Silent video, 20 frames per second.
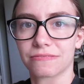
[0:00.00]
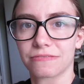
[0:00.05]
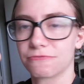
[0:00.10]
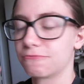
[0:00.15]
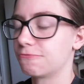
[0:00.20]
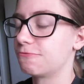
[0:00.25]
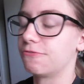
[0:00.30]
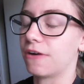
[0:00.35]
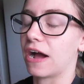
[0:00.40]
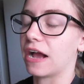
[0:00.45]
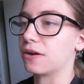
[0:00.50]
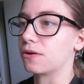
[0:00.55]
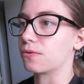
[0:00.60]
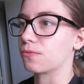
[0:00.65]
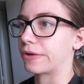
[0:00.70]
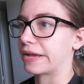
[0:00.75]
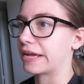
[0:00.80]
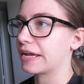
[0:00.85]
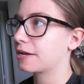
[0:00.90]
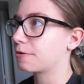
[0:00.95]
final
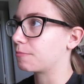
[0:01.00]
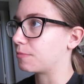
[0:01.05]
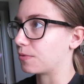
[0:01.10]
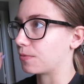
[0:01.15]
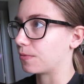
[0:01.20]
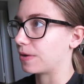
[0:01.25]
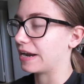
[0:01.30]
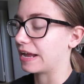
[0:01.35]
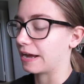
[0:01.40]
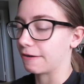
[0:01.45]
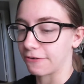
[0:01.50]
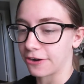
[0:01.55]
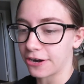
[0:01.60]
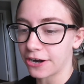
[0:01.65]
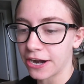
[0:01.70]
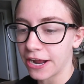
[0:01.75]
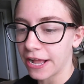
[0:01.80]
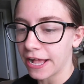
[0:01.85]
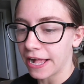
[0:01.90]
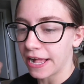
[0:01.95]
week, but
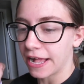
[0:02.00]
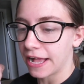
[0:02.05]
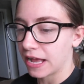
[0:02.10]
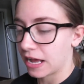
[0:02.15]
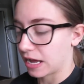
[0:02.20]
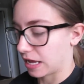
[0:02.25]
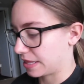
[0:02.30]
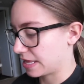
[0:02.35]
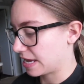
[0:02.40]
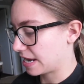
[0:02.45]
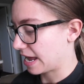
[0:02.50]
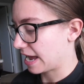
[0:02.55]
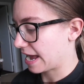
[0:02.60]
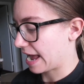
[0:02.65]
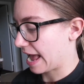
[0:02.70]
whatever. And then I